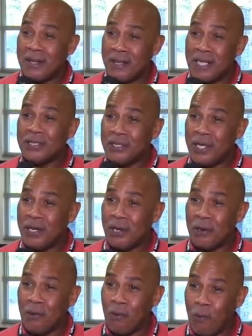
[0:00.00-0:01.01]
This
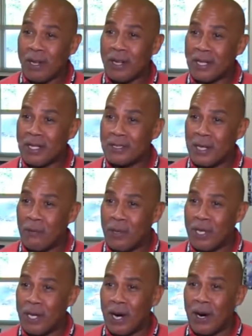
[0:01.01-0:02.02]
year, one of the things that
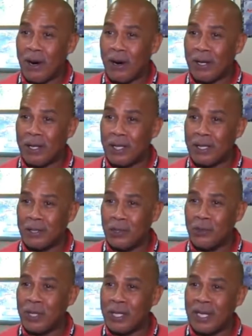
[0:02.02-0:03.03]
we are
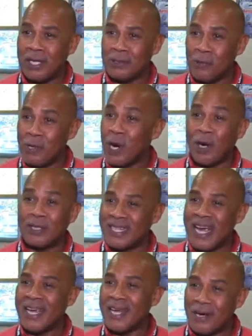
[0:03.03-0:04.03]
doing is we are
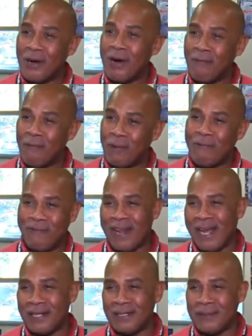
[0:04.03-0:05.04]
taking off with
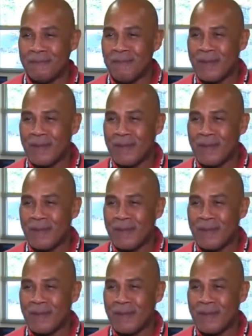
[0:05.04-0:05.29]
flight.